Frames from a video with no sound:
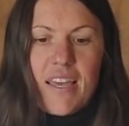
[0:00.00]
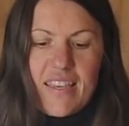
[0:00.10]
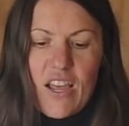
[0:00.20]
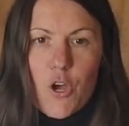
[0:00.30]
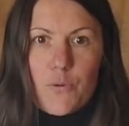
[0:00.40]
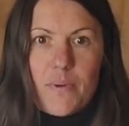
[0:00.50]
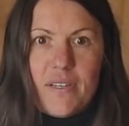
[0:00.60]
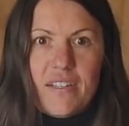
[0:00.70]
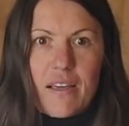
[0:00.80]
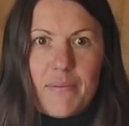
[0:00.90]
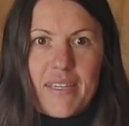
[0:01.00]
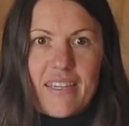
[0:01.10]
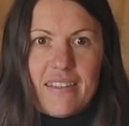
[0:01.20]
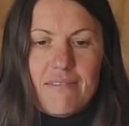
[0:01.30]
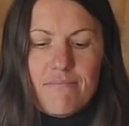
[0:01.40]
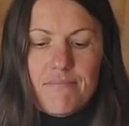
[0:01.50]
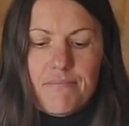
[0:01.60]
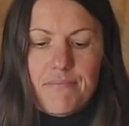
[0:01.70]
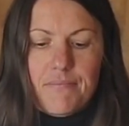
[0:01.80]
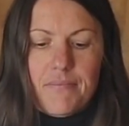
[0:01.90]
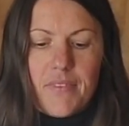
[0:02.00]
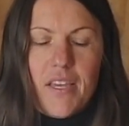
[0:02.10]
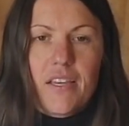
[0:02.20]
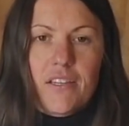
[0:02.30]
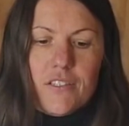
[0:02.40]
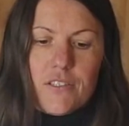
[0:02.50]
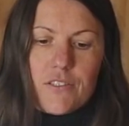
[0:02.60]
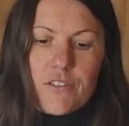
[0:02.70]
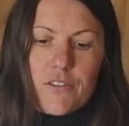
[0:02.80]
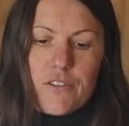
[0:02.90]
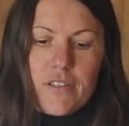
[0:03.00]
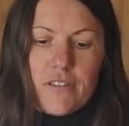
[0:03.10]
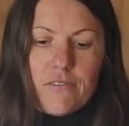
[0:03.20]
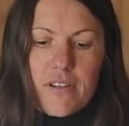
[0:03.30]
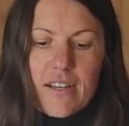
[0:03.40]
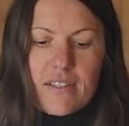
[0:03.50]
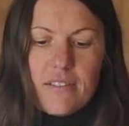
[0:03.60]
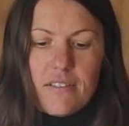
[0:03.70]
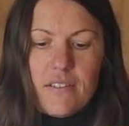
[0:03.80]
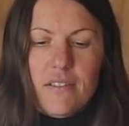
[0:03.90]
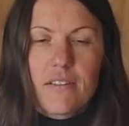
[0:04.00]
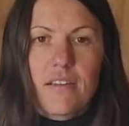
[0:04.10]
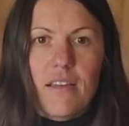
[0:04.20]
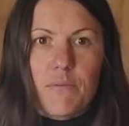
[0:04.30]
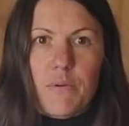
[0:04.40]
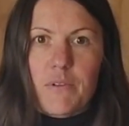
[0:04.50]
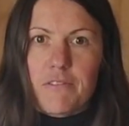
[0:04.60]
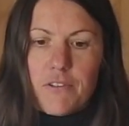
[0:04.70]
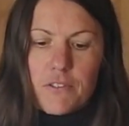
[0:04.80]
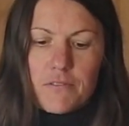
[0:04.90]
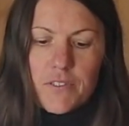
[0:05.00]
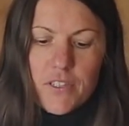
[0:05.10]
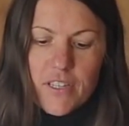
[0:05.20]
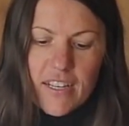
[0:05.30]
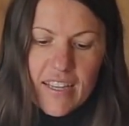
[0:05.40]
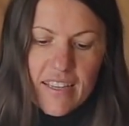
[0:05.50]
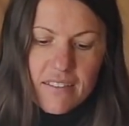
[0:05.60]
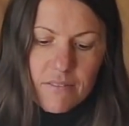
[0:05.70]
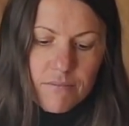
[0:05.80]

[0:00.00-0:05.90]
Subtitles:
Now open it up again, turn it around, and we want to fold it vertically.